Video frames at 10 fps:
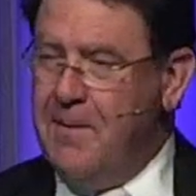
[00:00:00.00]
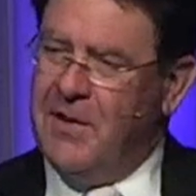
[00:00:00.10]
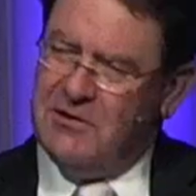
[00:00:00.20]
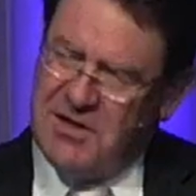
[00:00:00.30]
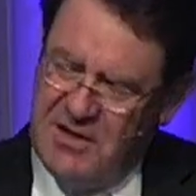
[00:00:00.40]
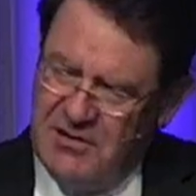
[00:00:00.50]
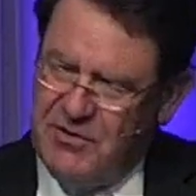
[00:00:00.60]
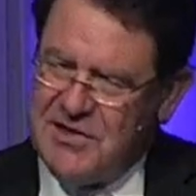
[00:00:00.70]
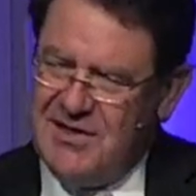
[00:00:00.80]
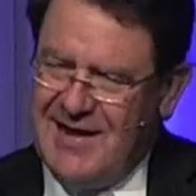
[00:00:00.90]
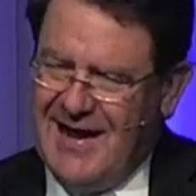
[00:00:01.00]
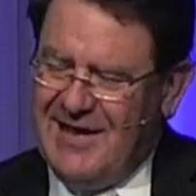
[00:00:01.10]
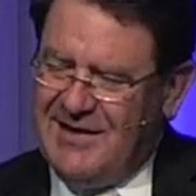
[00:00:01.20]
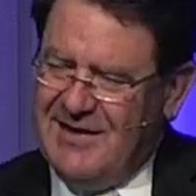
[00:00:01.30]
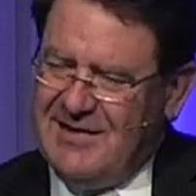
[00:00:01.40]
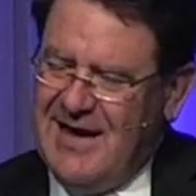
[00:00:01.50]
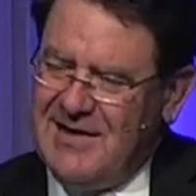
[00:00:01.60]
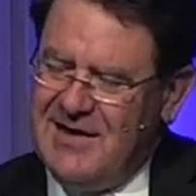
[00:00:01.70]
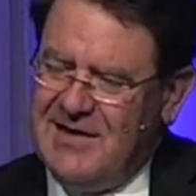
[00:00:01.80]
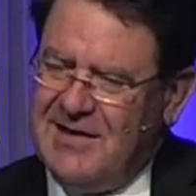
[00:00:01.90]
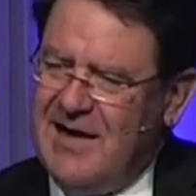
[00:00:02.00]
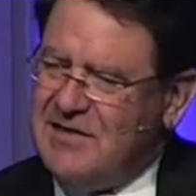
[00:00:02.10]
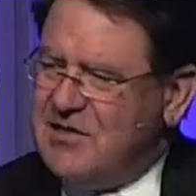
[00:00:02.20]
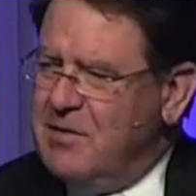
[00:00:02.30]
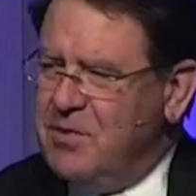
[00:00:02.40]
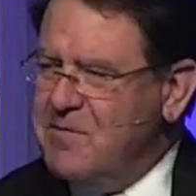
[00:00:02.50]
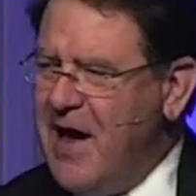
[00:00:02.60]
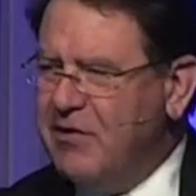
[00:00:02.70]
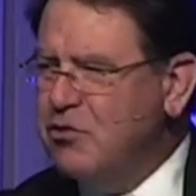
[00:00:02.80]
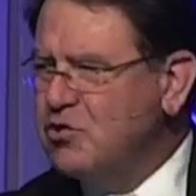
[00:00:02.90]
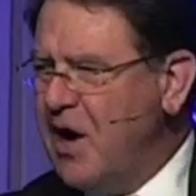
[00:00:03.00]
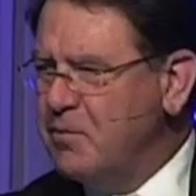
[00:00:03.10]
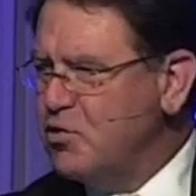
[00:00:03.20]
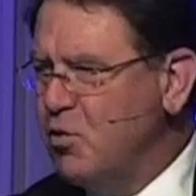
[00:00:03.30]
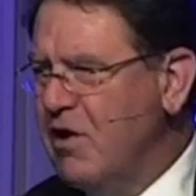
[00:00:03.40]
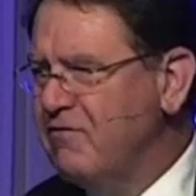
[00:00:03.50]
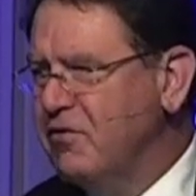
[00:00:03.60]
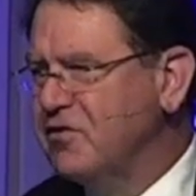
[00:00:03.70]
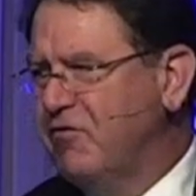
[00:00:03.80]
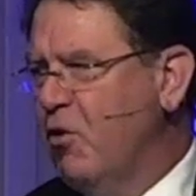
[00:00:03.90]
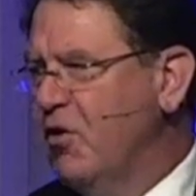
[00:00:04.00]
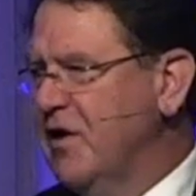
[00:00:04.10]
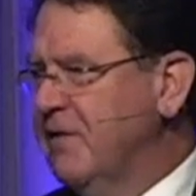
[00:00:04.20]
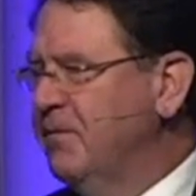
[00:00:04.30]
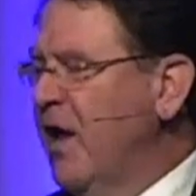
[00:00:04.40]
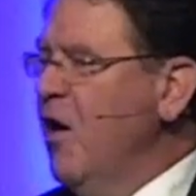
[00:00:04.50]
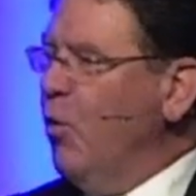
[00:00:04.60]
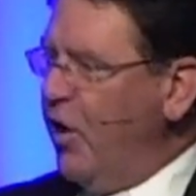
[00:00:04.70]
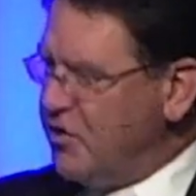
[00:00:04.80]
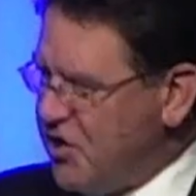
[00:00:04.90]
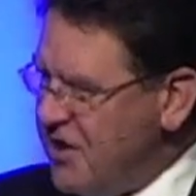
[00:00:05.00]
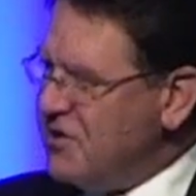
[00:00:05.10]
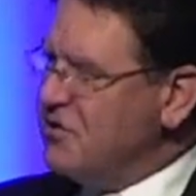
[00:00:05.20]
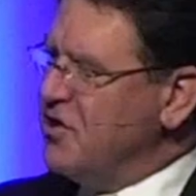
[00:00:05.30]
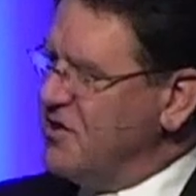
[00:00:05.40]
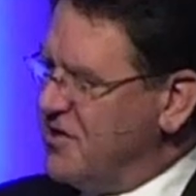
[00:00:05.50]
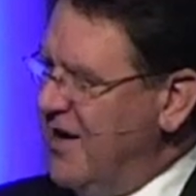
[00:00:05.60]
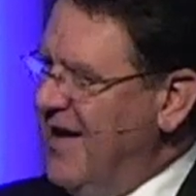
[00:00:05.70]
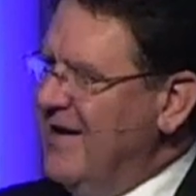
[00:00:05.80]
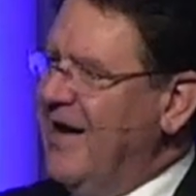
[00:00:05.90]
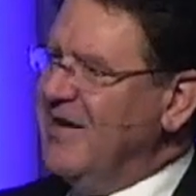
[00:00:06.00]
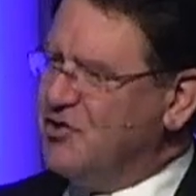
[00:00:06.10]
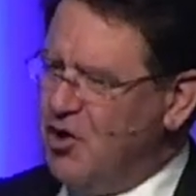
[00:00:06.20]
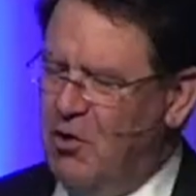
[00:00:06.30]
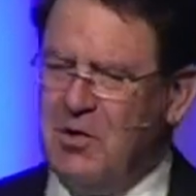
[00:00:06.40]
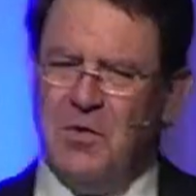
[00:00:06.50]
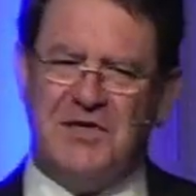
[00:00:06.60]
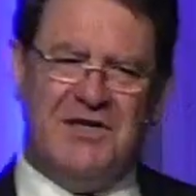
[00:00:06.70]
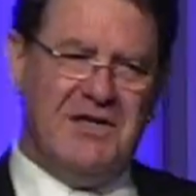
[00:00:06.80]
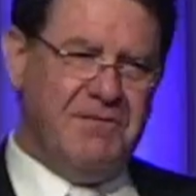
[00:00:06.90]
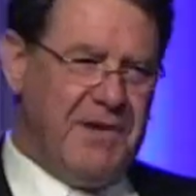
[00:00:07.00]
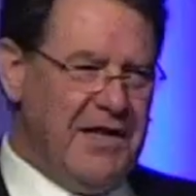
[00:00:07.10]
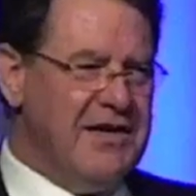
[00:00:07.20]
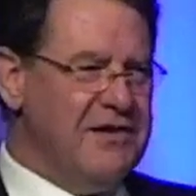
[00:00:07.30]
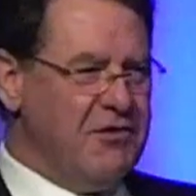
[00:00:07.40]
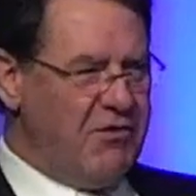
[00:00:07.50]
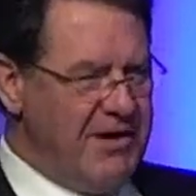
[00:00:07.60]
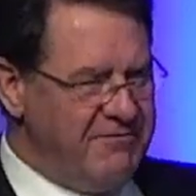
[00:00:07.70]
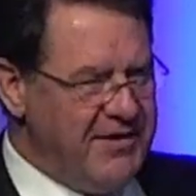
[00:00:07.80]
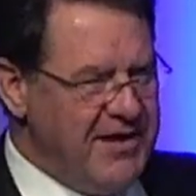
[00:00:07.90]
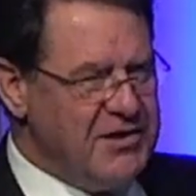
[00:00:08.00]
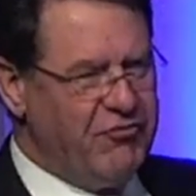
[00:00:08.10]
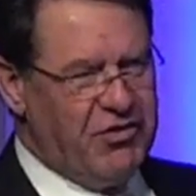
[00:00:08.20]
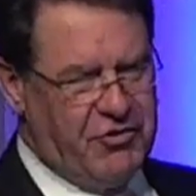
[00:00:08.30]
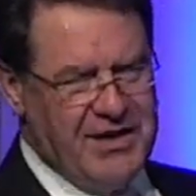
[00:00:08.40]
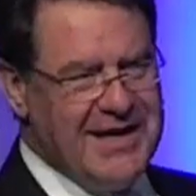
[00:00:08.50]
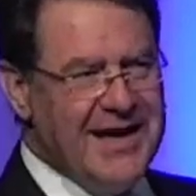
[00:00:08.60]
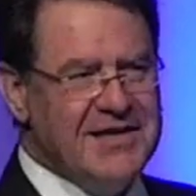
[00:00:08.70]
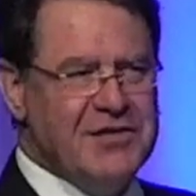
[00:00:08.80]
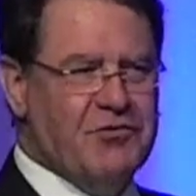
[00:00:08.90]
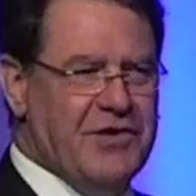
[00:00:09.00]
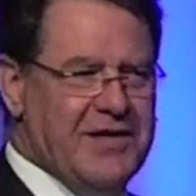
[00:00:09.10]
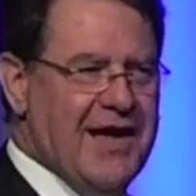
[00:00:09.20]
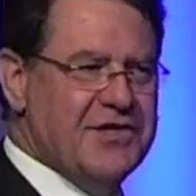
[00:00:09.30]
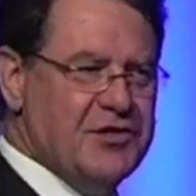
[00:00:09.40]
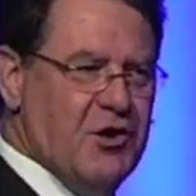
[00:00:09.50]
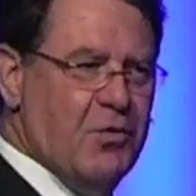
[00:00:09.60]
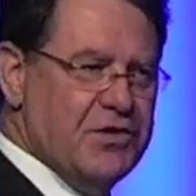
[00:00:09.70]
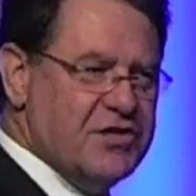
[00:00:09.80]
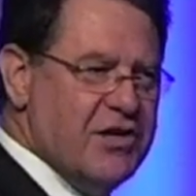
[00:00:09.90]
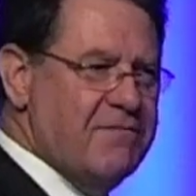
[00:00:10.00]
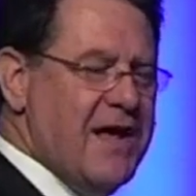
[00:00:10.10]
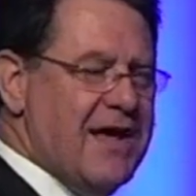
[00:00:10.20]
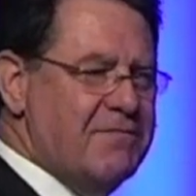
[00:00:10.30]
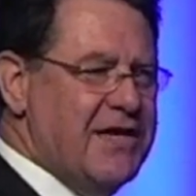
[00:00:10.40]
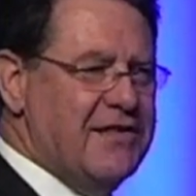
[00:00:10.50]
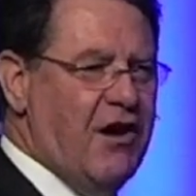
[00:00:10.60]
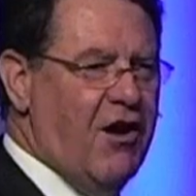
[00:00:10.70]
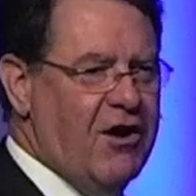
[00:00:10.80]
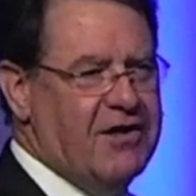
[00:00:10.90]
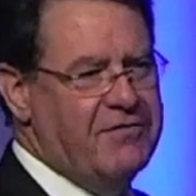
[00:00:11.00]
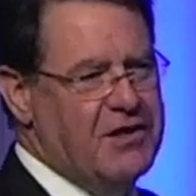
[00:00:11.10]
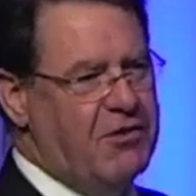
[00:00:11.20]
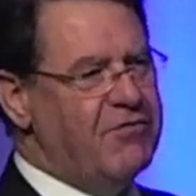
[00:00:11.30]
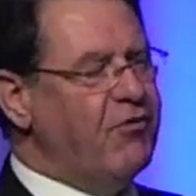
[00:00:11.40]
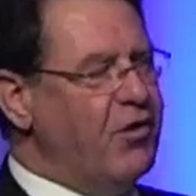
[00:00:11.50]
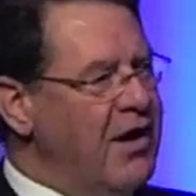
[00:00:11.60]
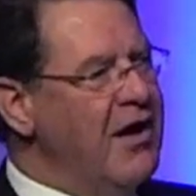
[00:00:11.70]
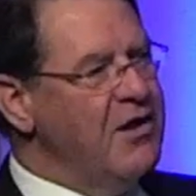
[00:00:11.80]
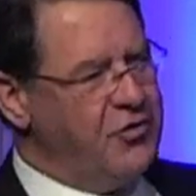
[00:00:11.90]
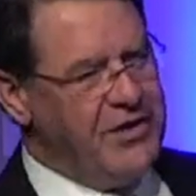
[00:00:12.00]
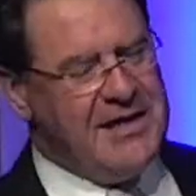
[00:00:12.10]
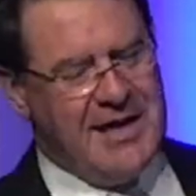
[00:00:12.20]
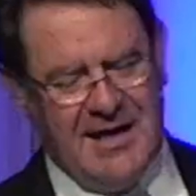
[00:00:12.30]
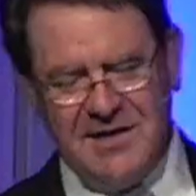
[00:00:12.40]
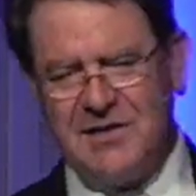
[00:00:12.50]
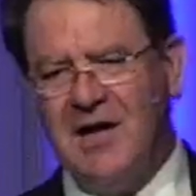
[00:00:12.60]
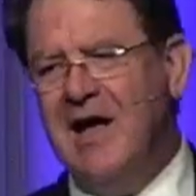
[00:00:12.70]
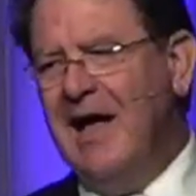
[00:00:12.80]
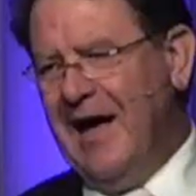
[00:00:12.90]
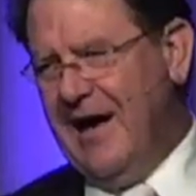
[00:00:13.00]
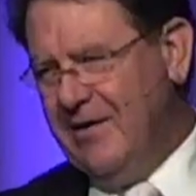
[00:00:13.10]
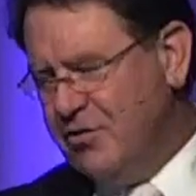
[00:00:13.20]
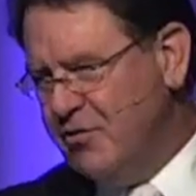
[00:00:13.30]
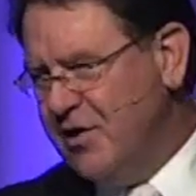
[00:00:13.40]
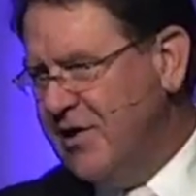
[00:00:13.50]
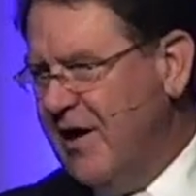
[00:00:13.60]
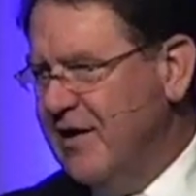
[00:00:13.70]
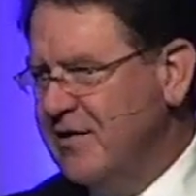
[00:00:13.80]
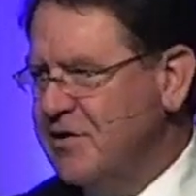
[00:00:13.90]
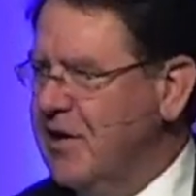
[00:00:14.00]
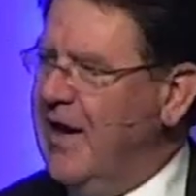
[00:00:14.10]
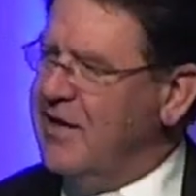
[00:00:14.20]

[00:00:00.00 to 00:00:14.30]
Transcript: But there's another reason that I think that, and that is simply Matthew chapter 12, verse 40, where Jesus said, as Jonah was in the belly of the great fish for 3 days and three nights, so will the Son of Man be in the heart of the earth for 3 days and three nights.